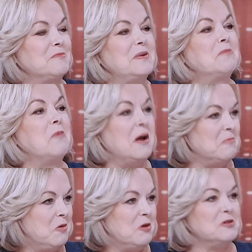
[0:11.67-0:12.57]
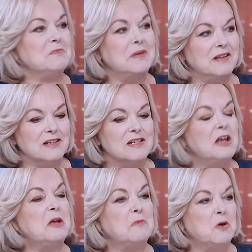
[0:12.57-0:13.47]
there'd be a whitewash, be this.
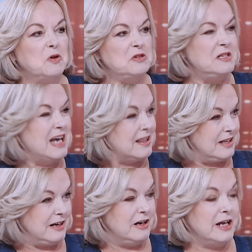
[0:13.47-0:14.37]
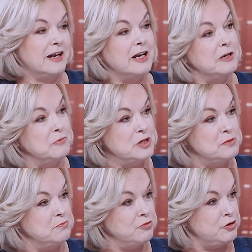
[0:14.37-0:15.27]
It was nothing like it. It was
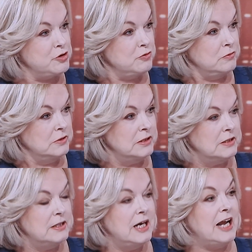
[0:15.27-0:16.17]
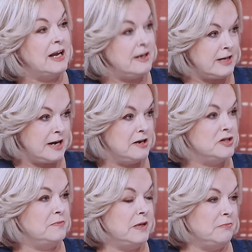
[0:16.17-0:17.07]
brutal, and it needed
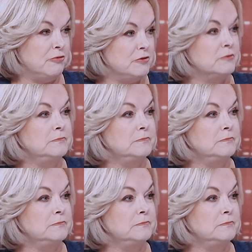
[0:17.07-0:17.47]
to be brutal.